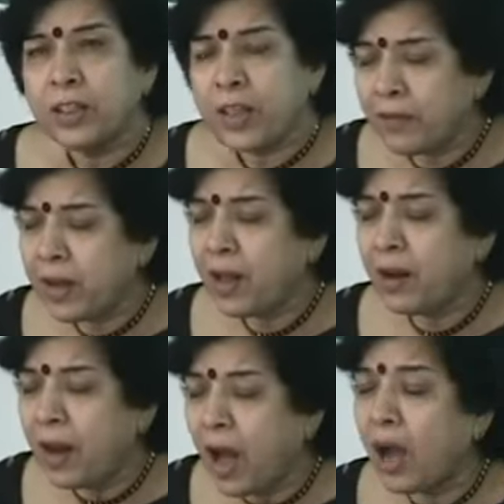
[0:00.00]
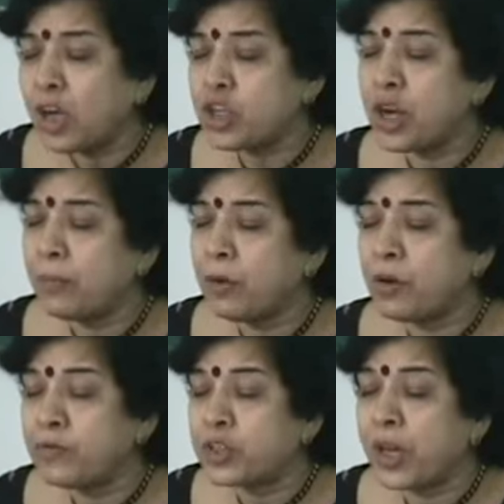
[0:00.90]
There were a large number
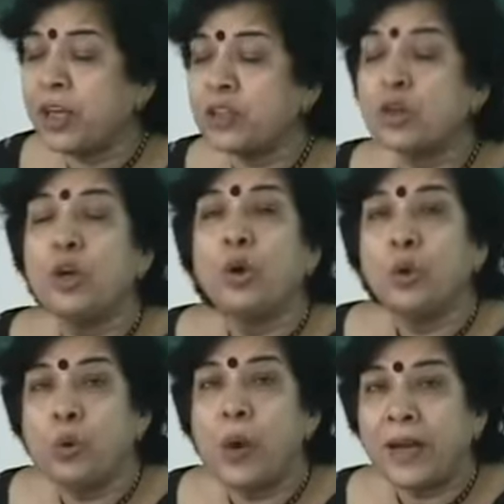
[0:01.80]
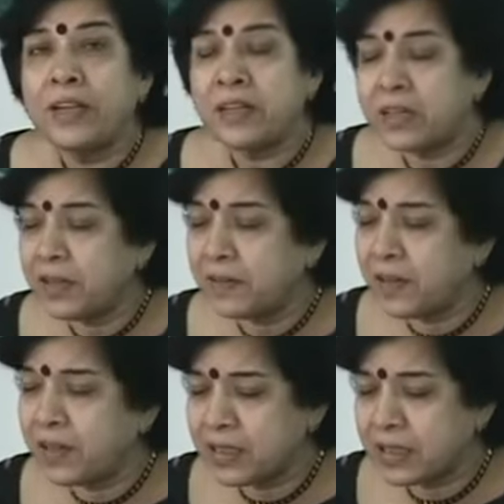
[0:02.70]
of saints who entered
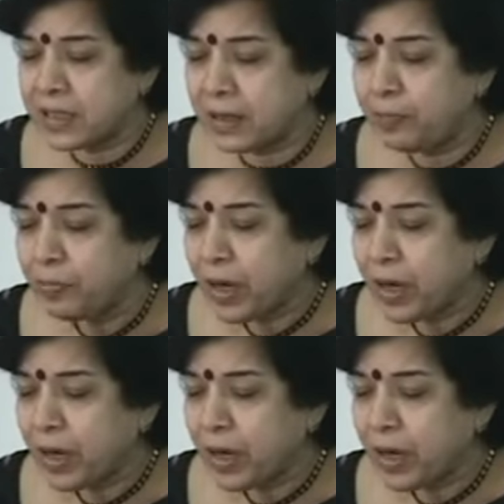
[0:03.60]
this uh,